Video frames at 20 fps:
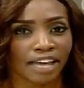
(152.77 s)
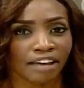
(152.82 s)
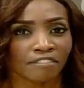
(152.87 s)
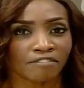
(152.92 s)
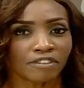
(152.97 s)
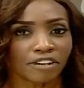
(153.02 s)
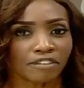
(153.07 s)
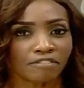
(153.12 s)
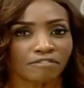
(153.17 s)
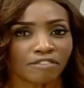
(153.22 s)

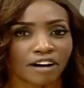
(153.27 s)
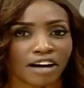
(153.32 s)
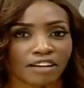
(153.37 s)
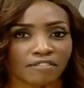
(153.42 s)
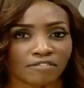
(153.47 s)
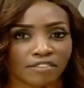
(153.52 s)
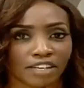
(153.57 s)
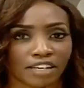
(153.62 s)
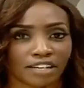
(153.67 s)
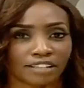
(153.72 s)
Every
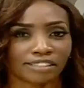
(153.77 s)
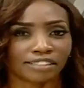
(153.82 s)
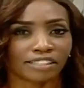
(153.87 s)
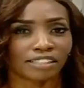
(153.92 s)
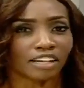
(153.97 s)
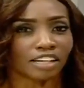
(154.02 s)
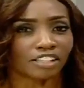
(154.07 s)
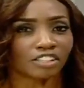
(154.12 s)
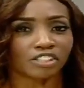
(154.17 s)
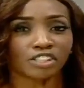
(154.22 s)
five
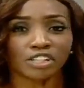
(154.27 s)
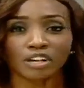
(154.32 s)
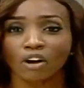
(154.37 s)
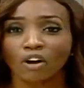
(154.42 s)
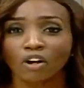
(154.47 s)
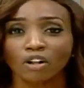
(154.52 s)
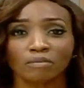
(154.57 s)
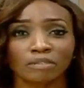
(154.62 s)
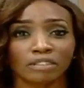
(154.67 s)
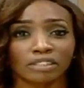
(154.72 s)
years, the
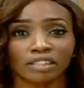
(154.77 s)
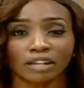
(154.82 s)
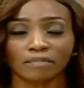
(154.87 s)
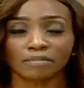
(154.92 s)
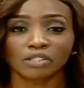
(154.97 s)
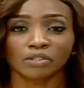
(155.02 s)
country almost